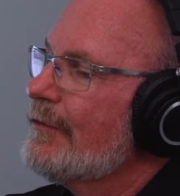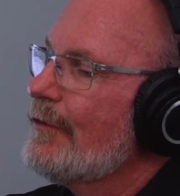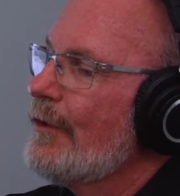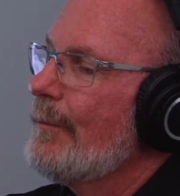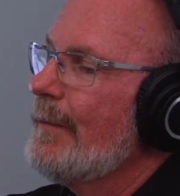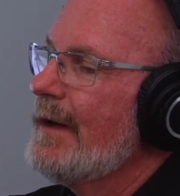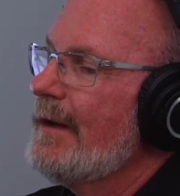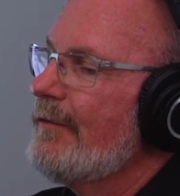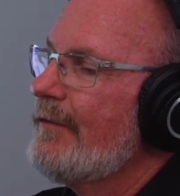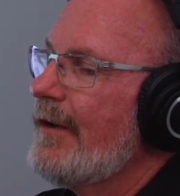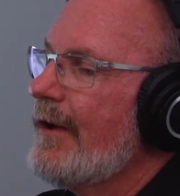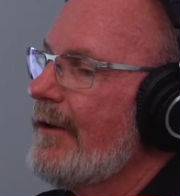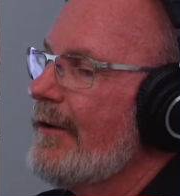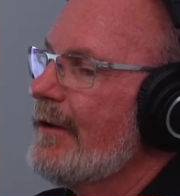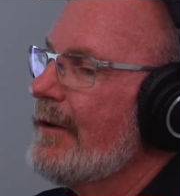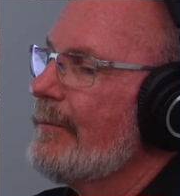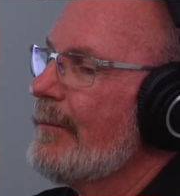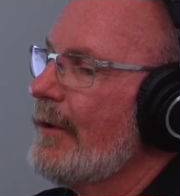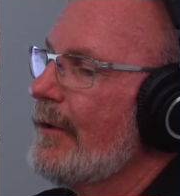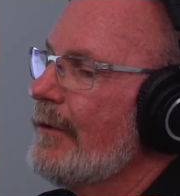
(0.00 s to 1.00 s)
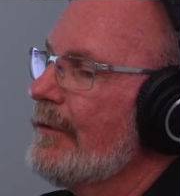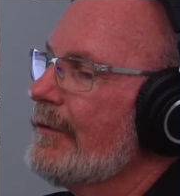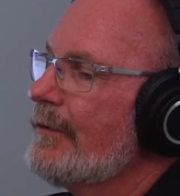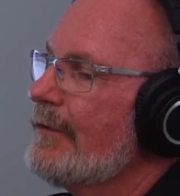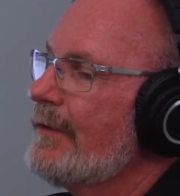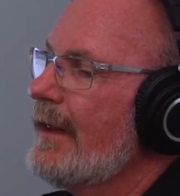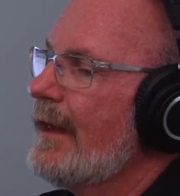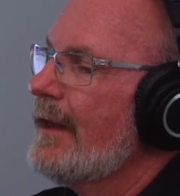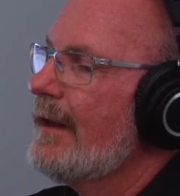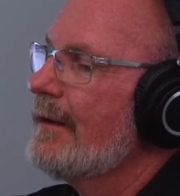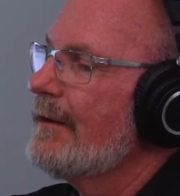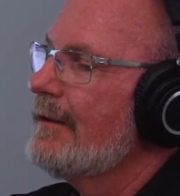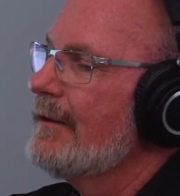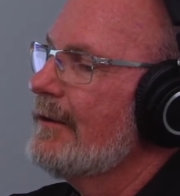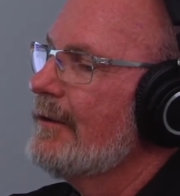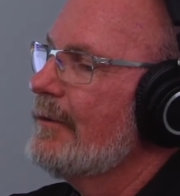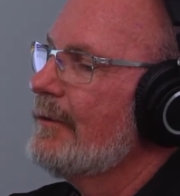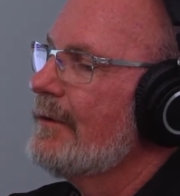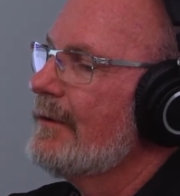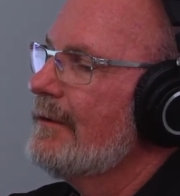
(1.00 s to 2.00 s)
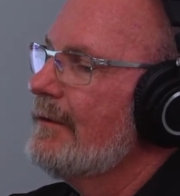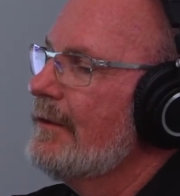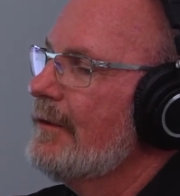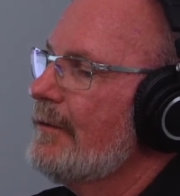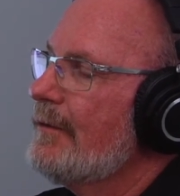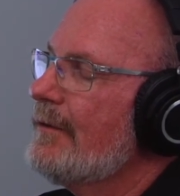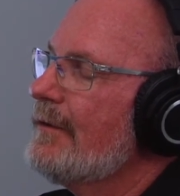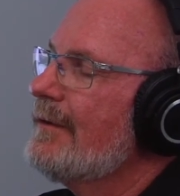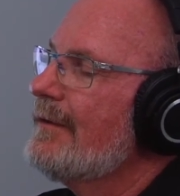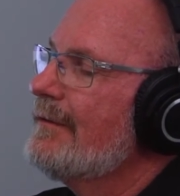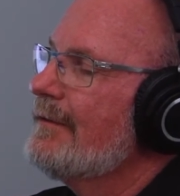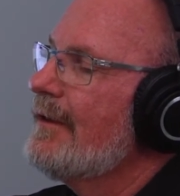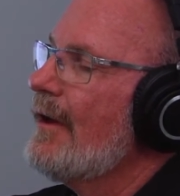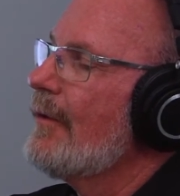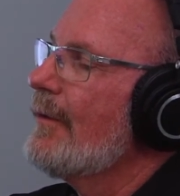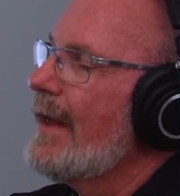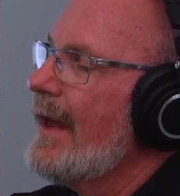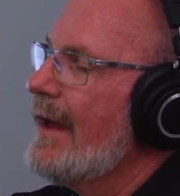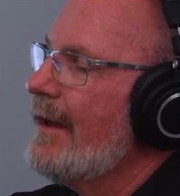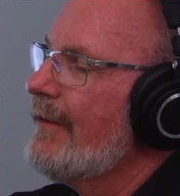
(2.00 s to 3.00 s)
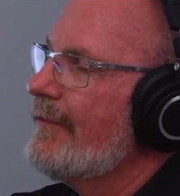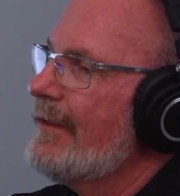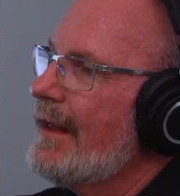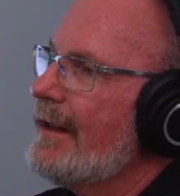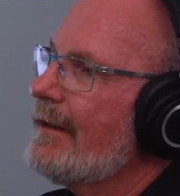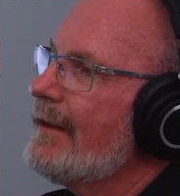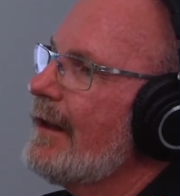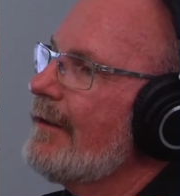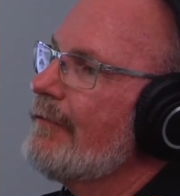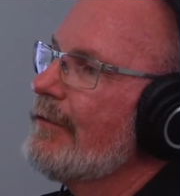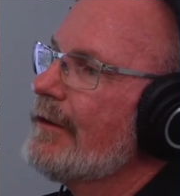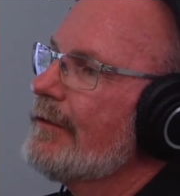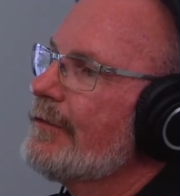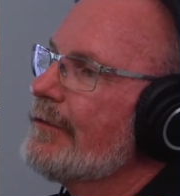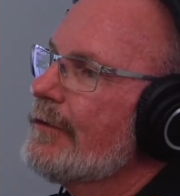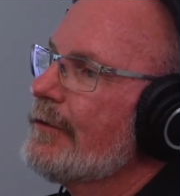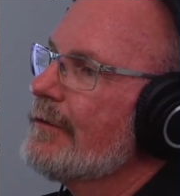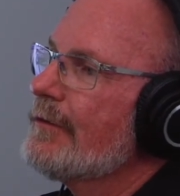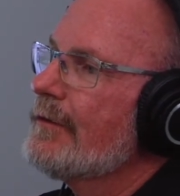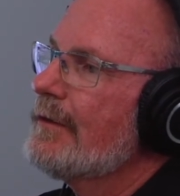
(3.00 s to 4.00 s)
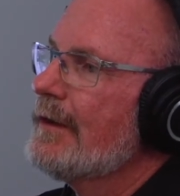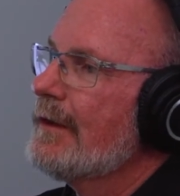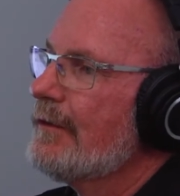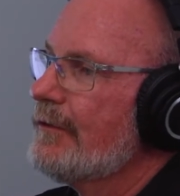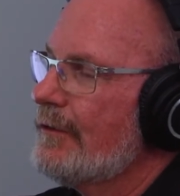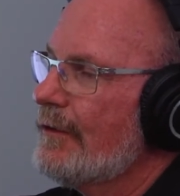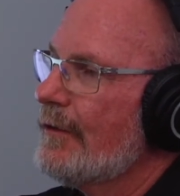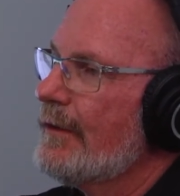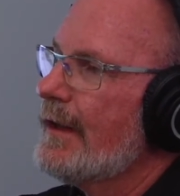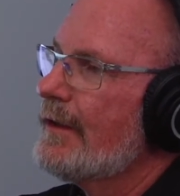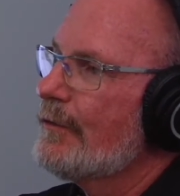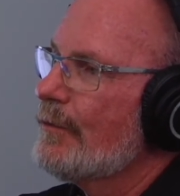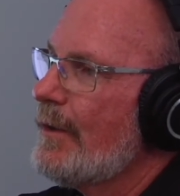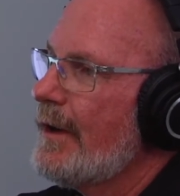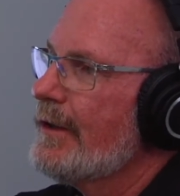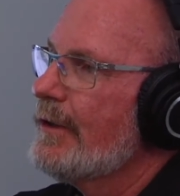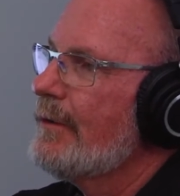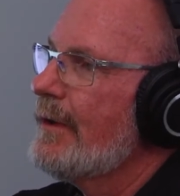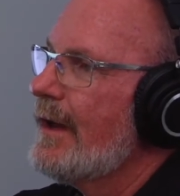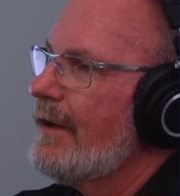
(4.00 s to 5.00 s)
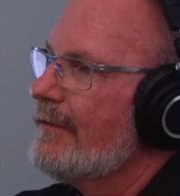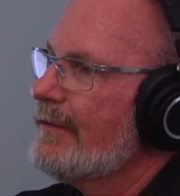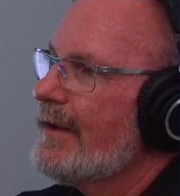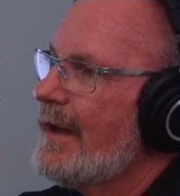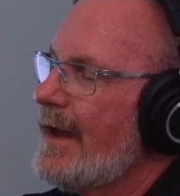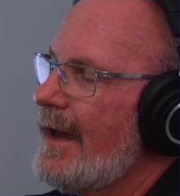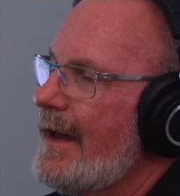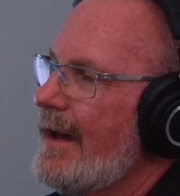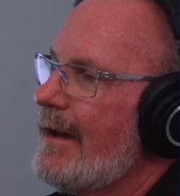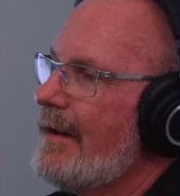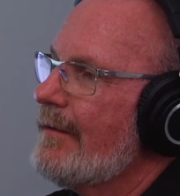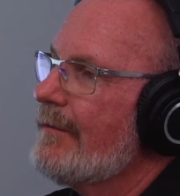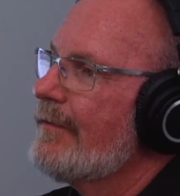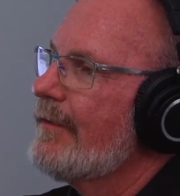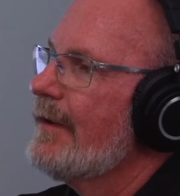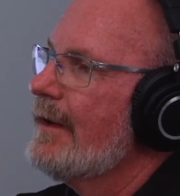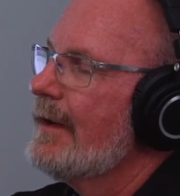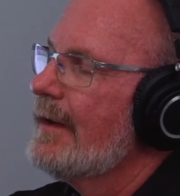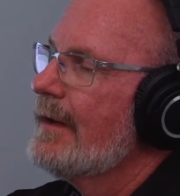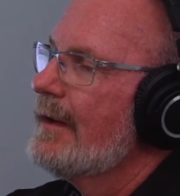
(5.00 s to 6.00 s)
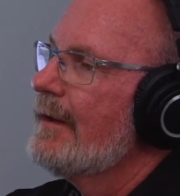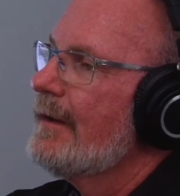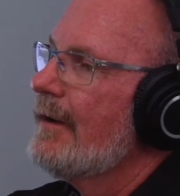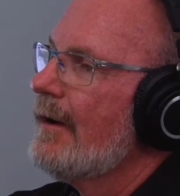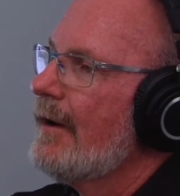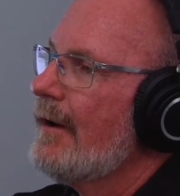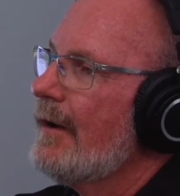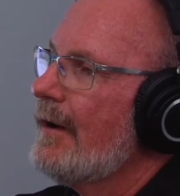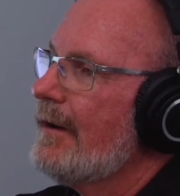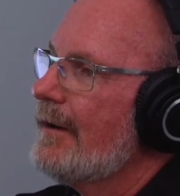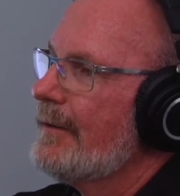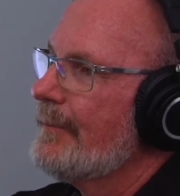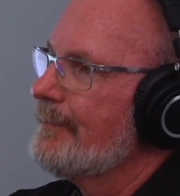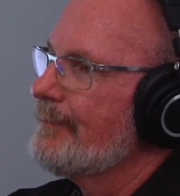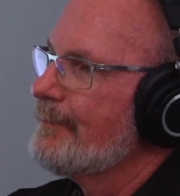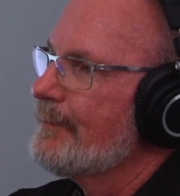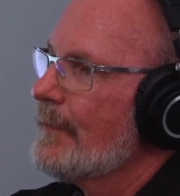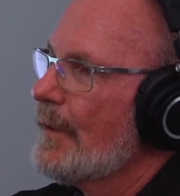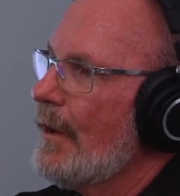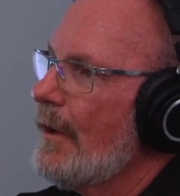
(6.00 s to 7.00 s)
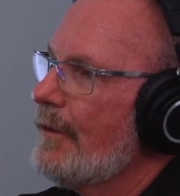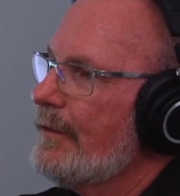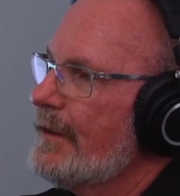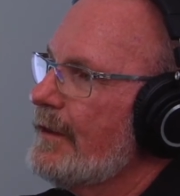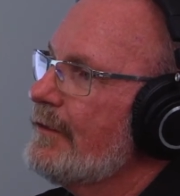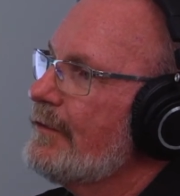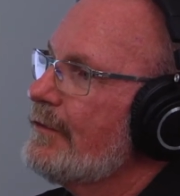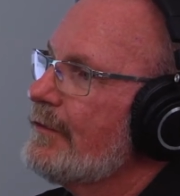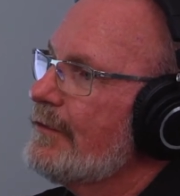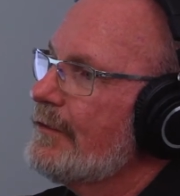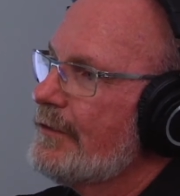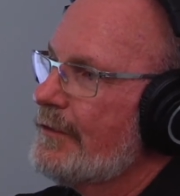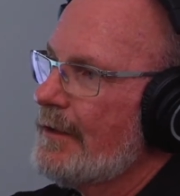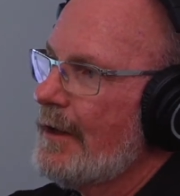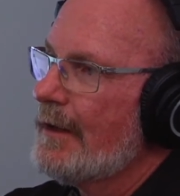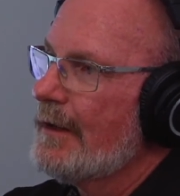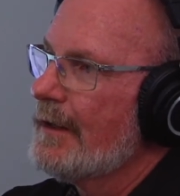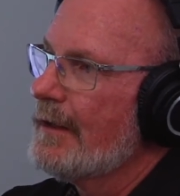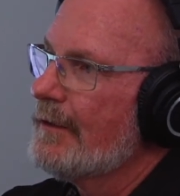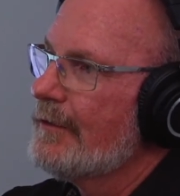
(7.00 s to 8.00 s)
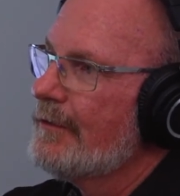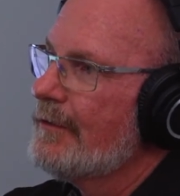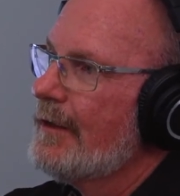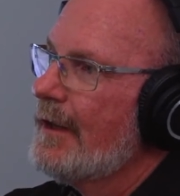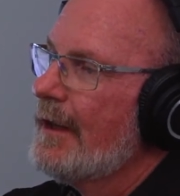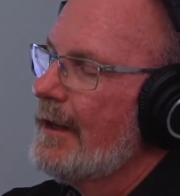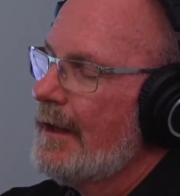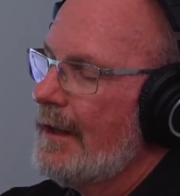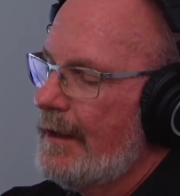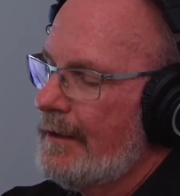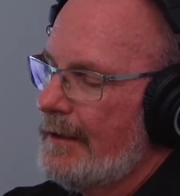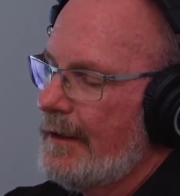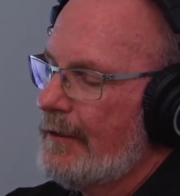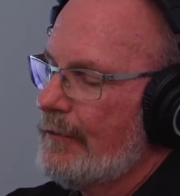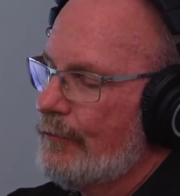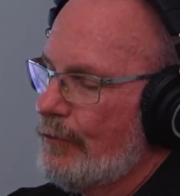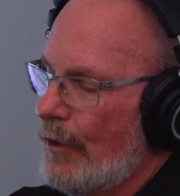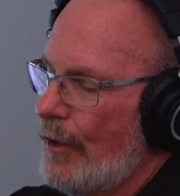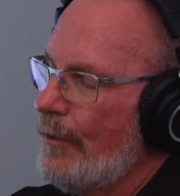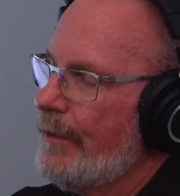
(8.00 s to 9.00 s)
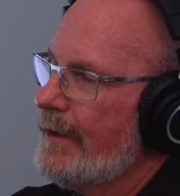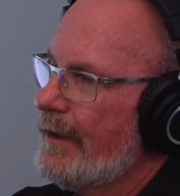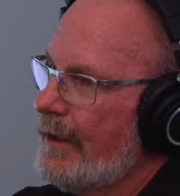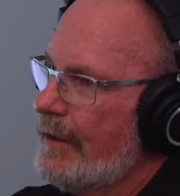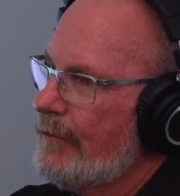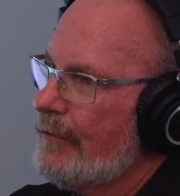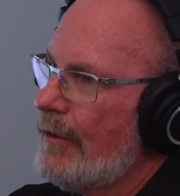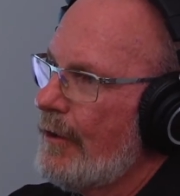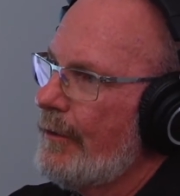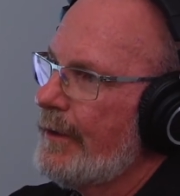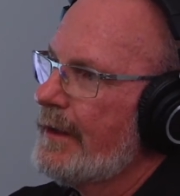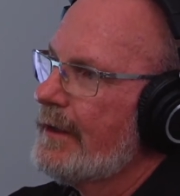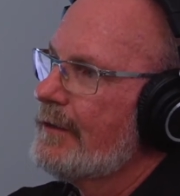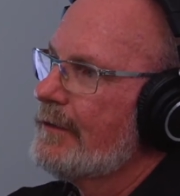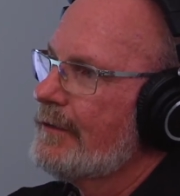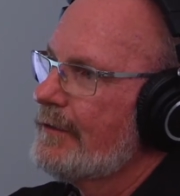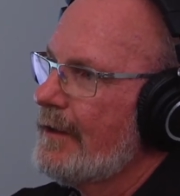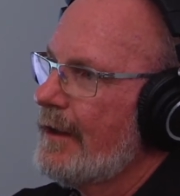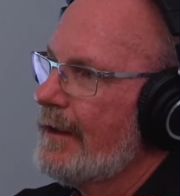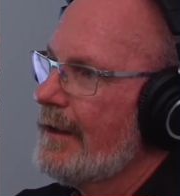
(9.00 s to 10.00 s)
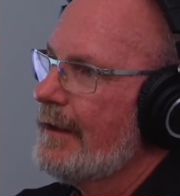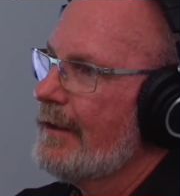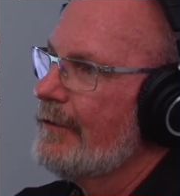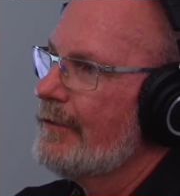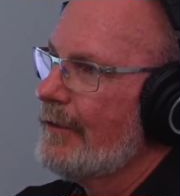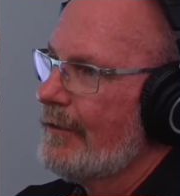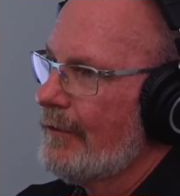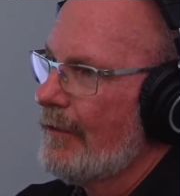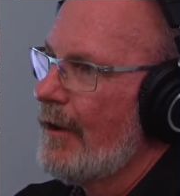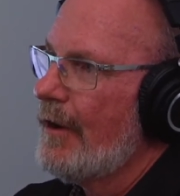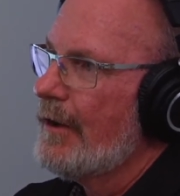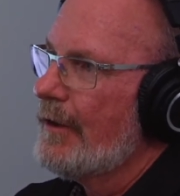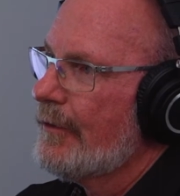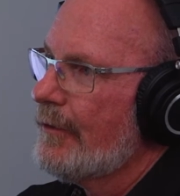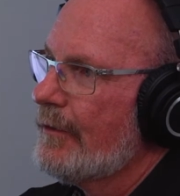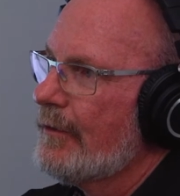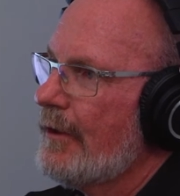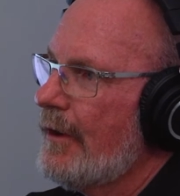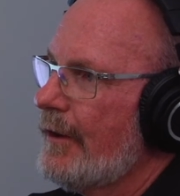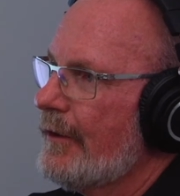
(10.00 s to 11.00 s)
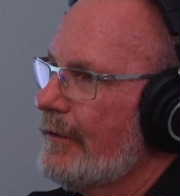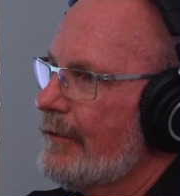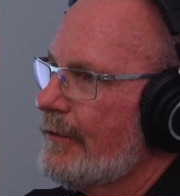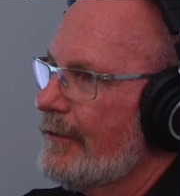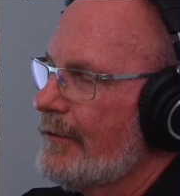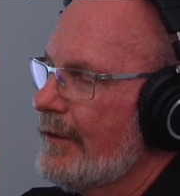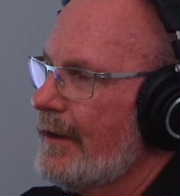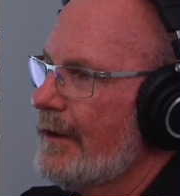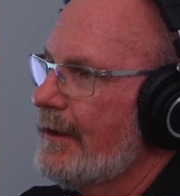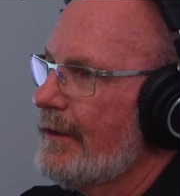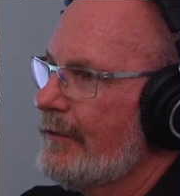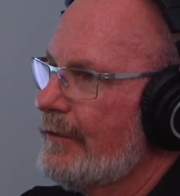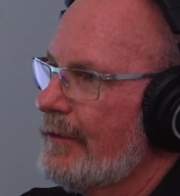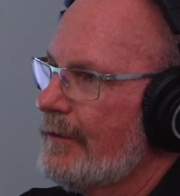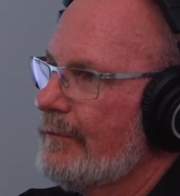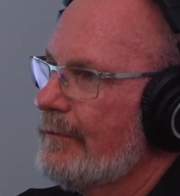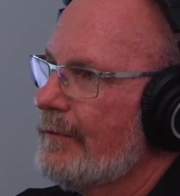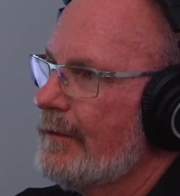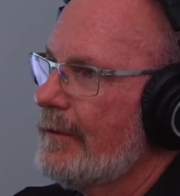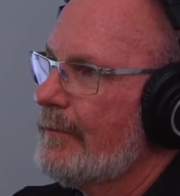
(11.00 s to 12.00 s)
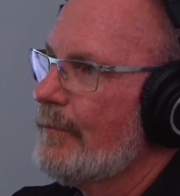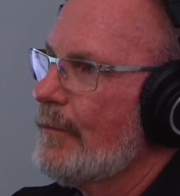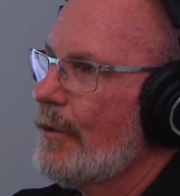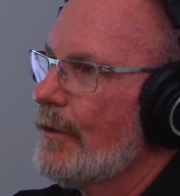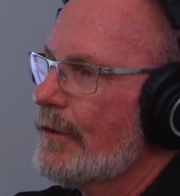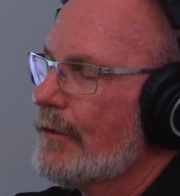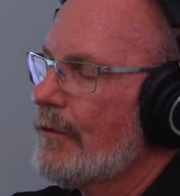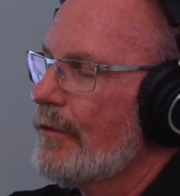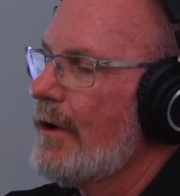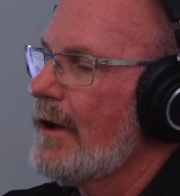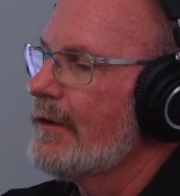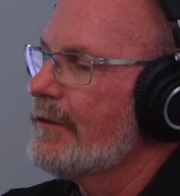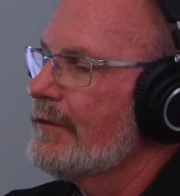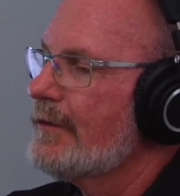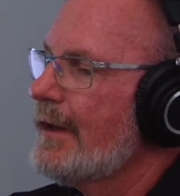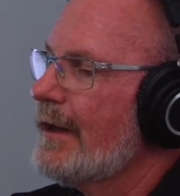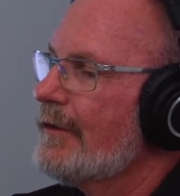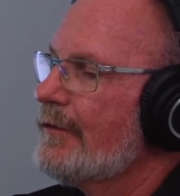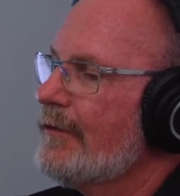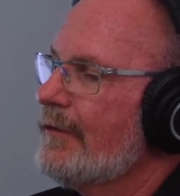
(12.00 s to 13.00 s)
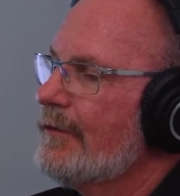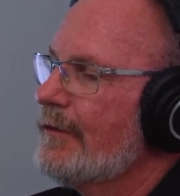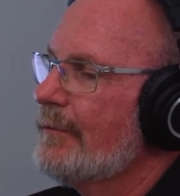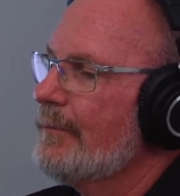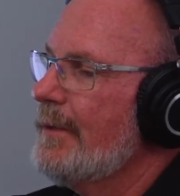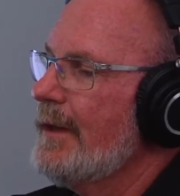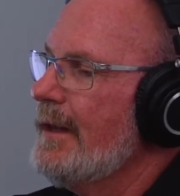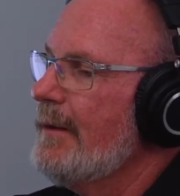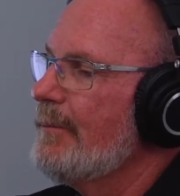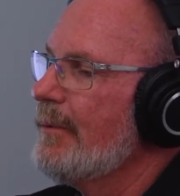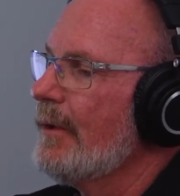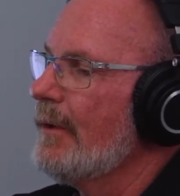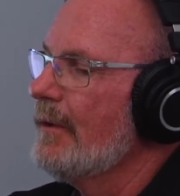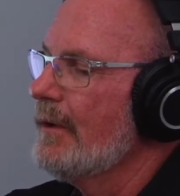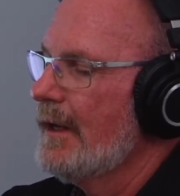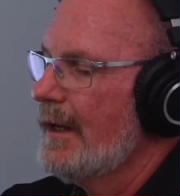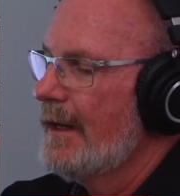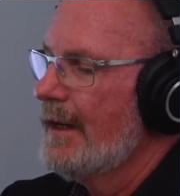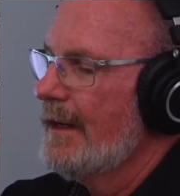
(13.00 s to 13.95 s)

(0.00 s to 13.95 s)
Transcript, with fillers: so many variables that you, you don't have that level of certainty. So that's why you have to have uh, um, all these studies and then growing and growing in studies and longer and longer studies and, and more cross sections of people